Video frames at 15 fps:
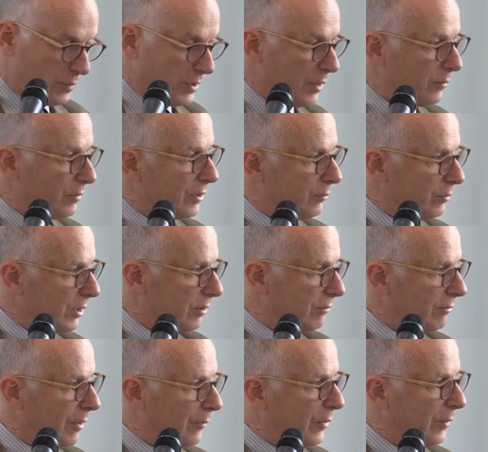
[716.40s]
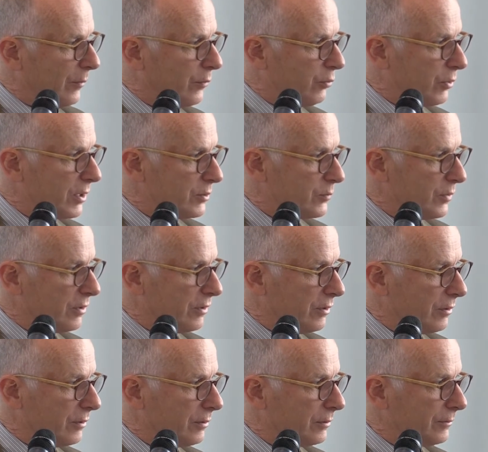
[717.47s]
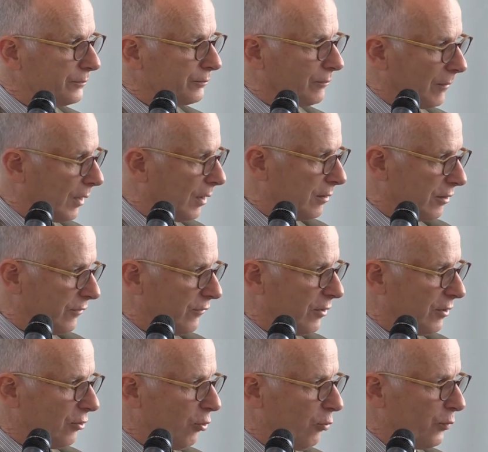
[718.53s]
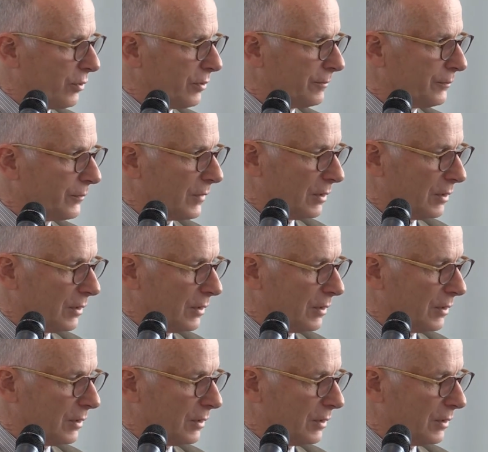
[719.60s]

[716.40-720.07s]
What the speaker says: be able that we can wrap up what has been, I think, a very open-ended